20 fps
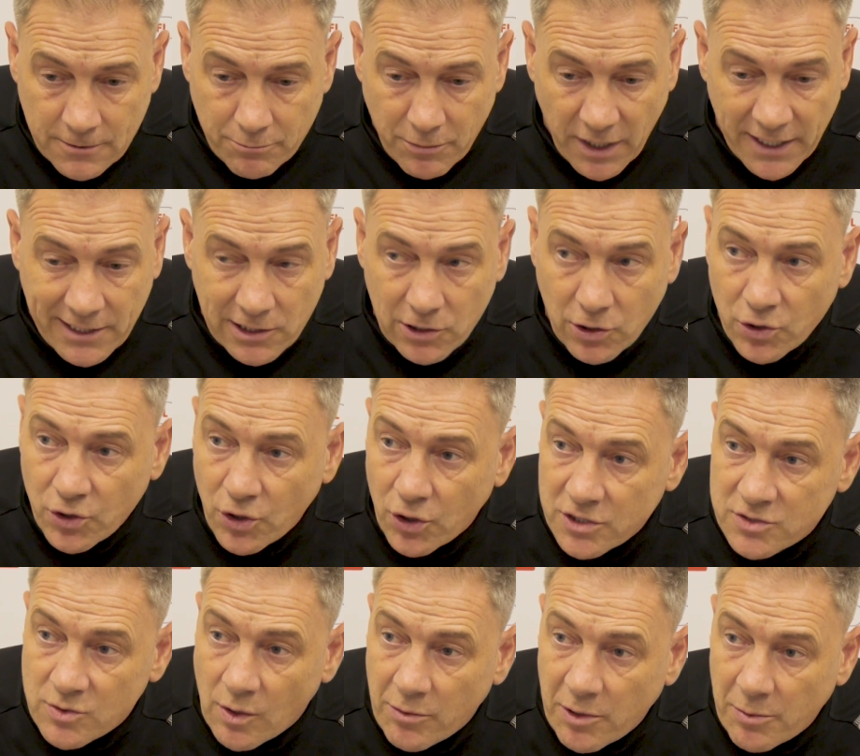make a lot of
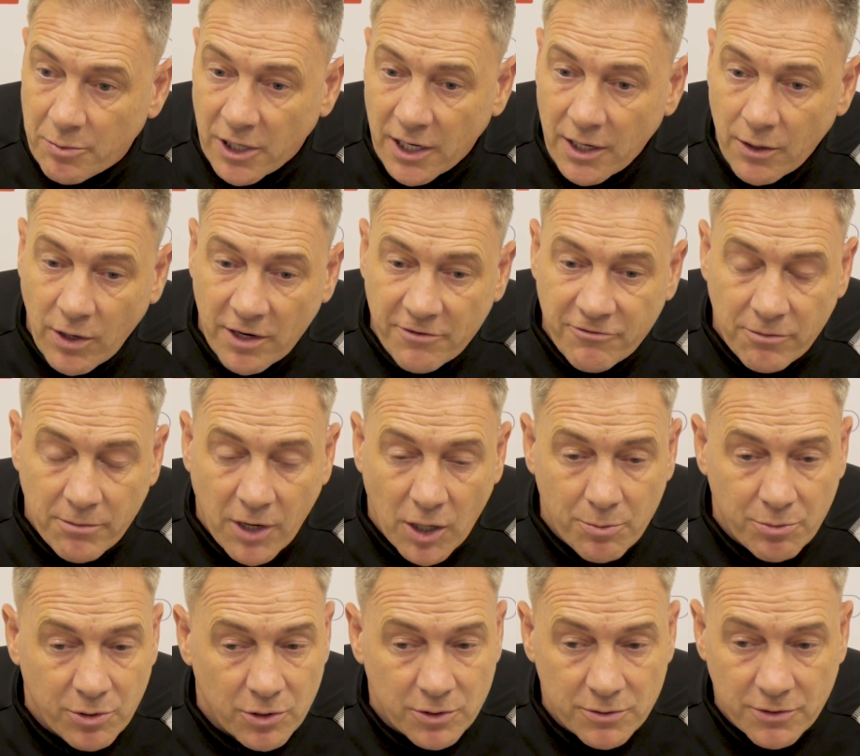noise when we play away from
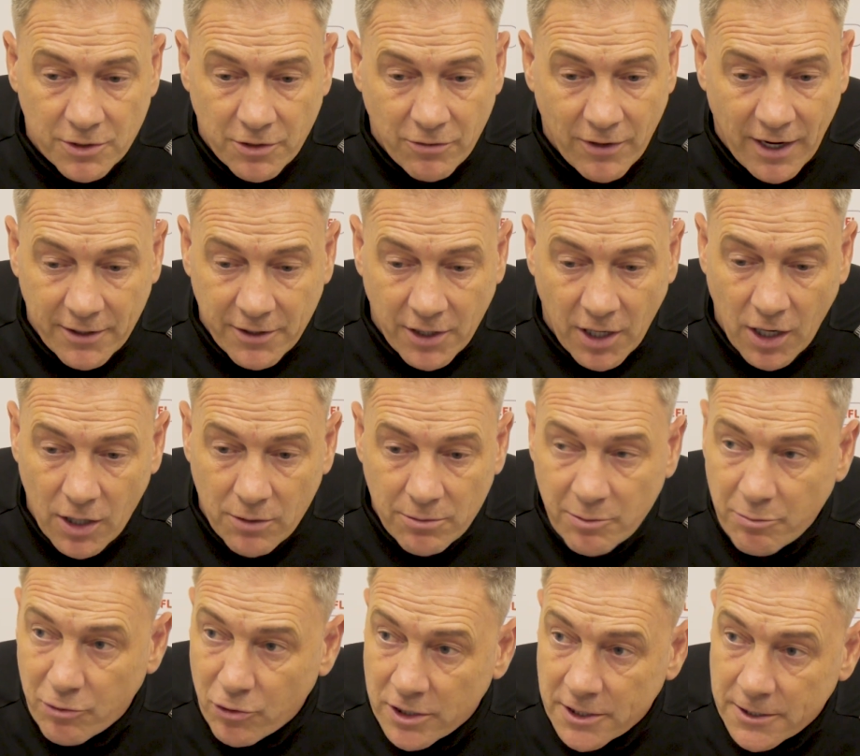home, but the crowd at home are
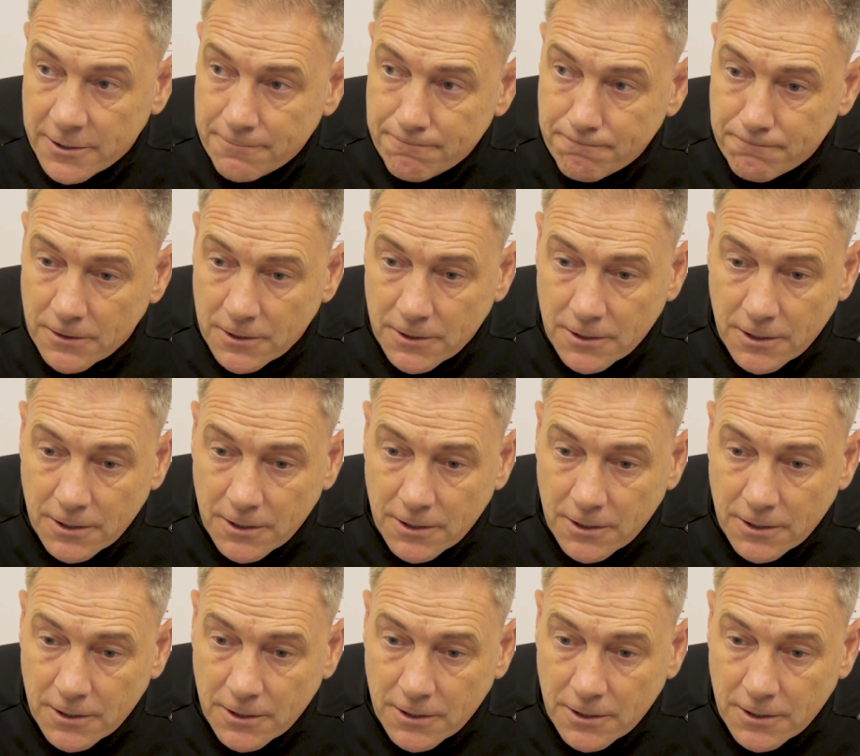brilliant.